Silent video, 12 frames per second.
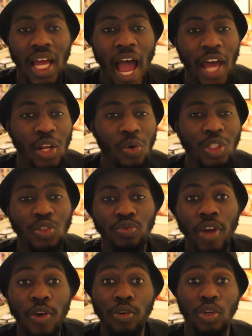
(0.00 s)
I know it's
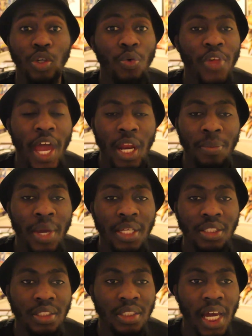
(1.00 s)
very cute. The
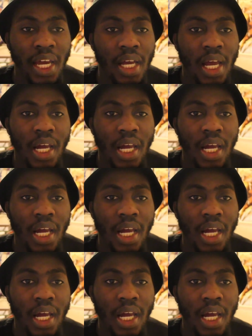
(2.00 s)
animation style